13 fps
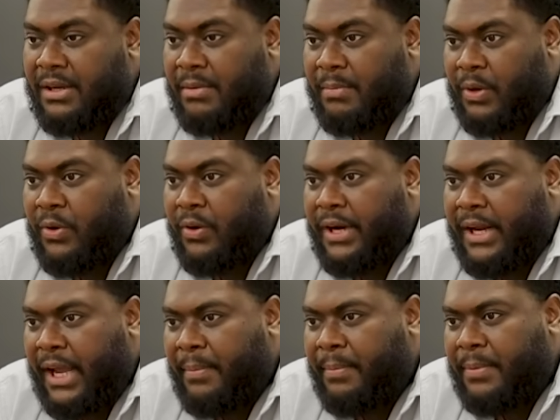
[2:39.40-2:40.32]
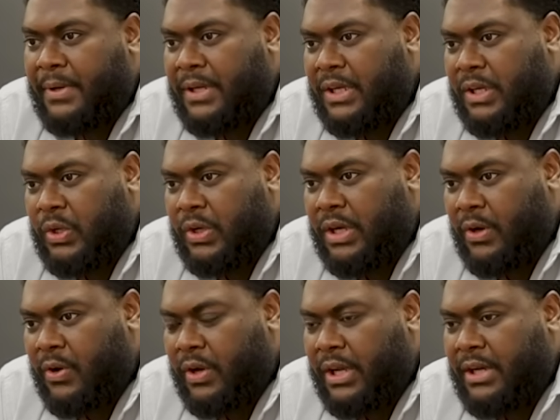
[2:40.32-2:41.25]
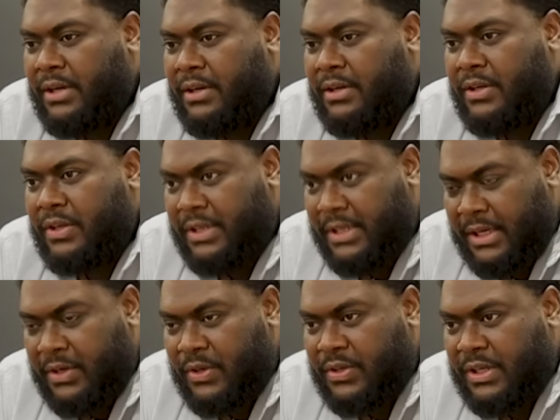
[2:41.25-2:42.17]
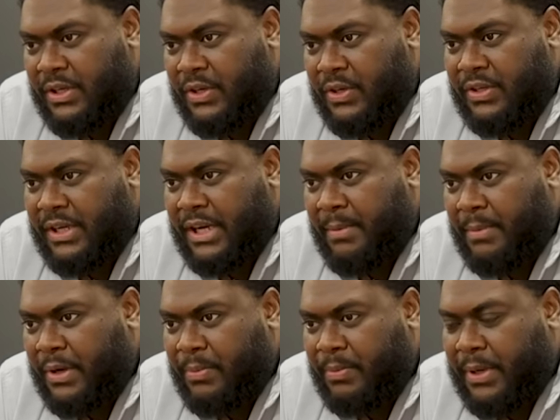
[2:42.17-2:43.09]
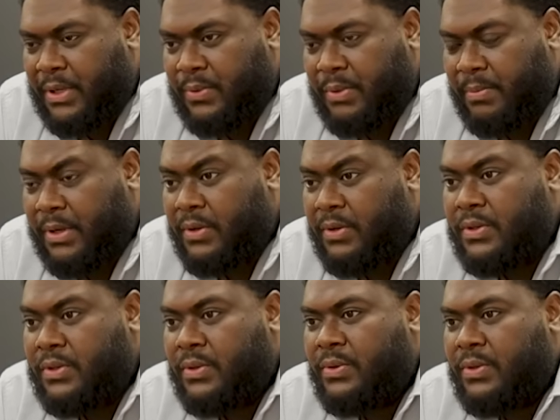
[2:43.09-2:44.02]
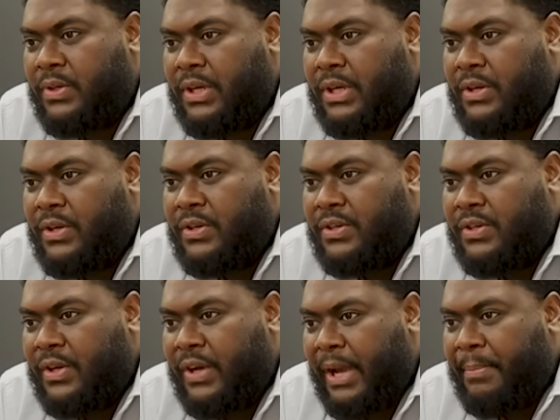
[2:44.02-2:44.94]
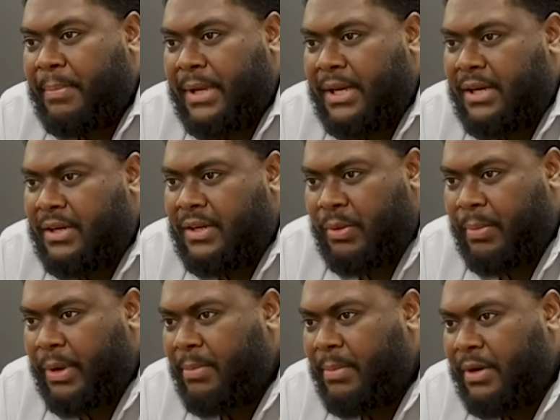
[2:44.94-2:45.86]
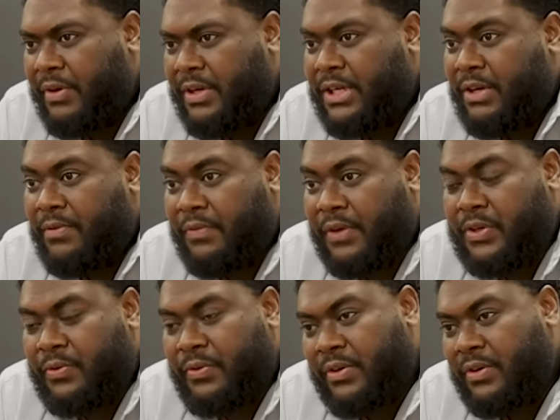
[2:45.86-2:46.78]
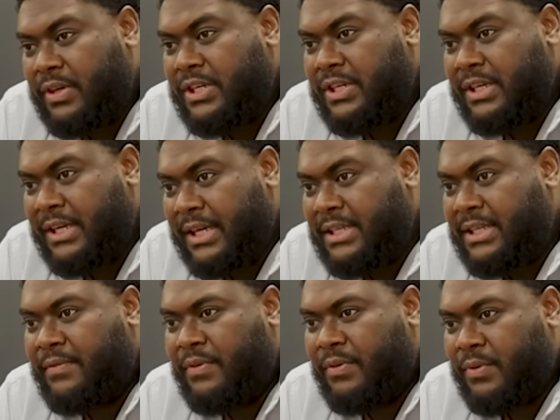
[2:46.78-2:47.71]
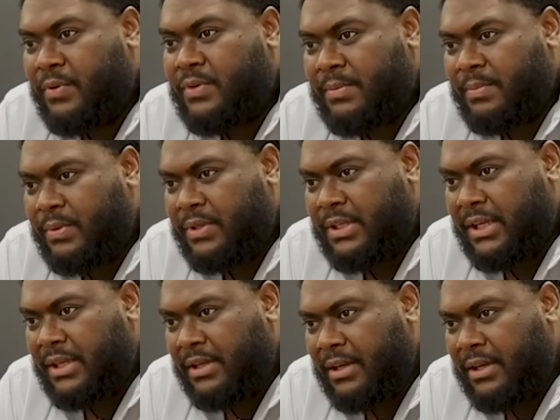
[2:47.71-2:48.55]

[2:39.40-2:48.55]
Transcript: But on an app, you can log in still using your username and your password, but also you can use your MPIN, your biometrics, and your facial recognition. That's if your phone supports it.